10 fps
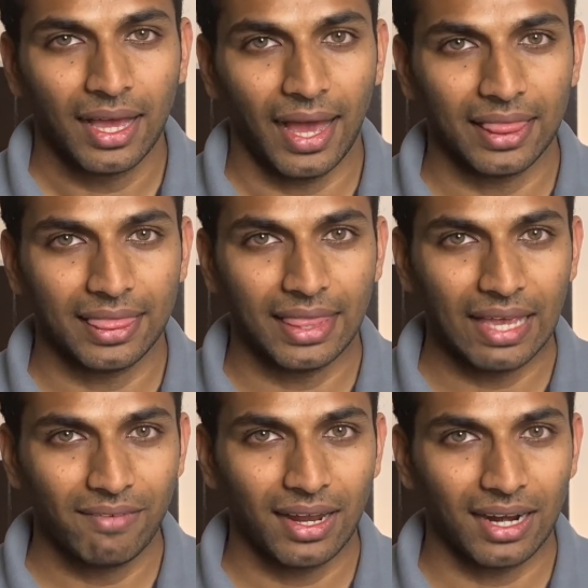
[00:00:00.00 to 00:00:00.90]
and
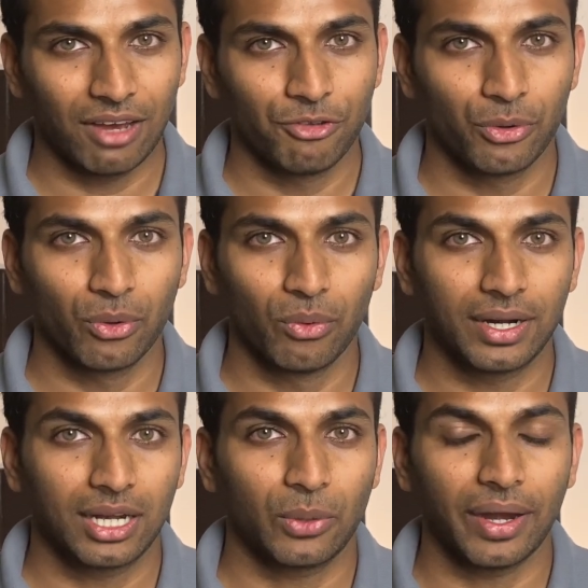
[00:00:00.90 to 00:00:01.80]
they will allow you to
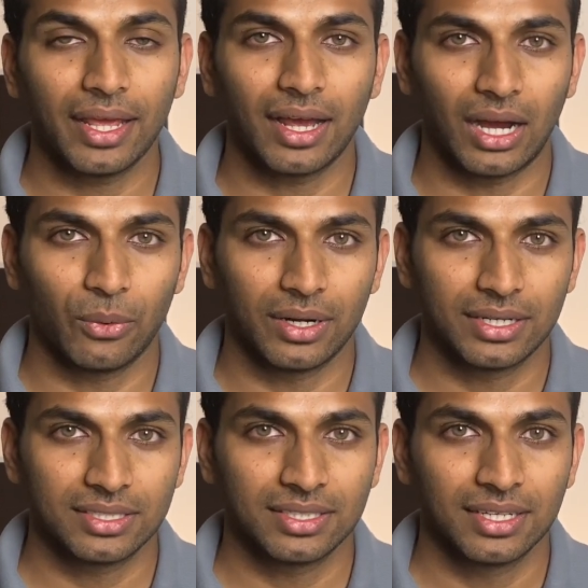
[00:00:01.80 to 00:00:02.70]
work 20
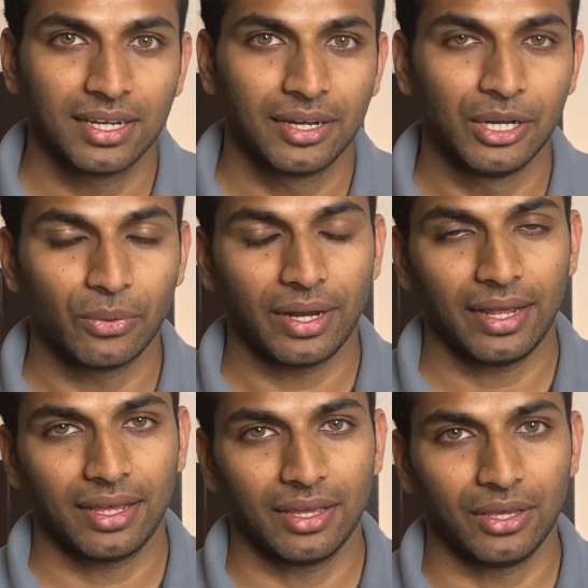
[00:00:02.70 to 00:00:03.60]
hours
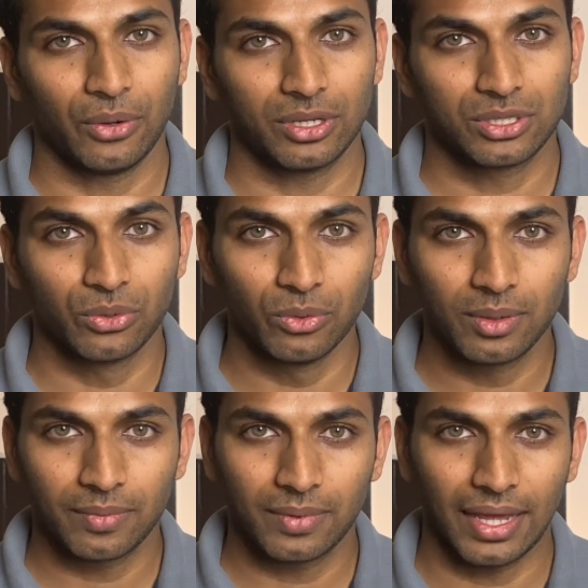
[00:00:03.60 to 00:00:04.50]
during your school,
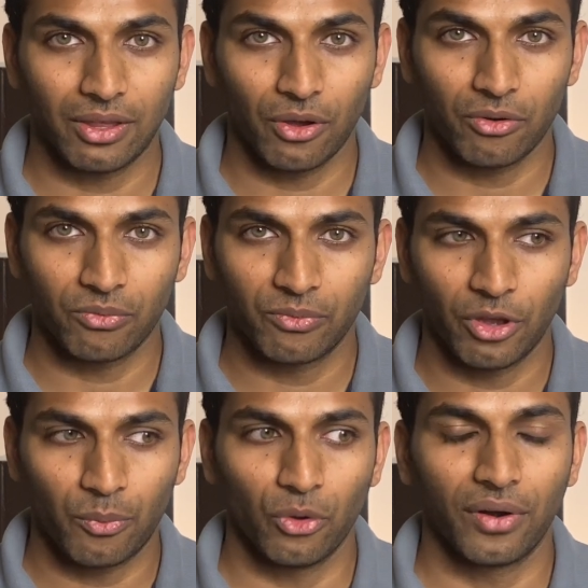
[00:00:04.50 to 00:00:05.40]
like your
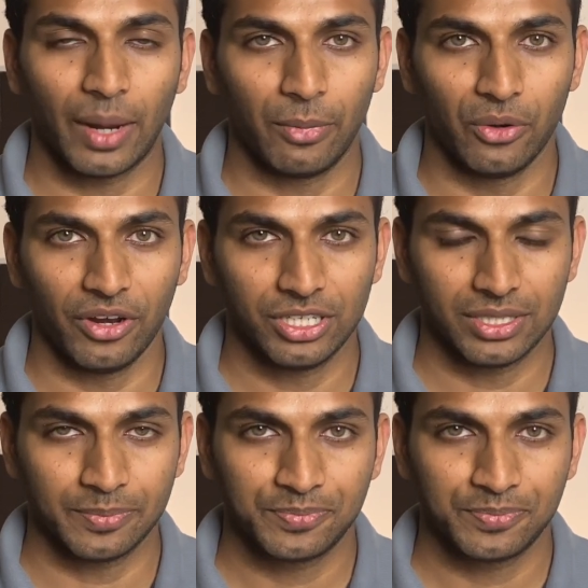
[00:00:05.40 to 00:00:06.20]
program duration.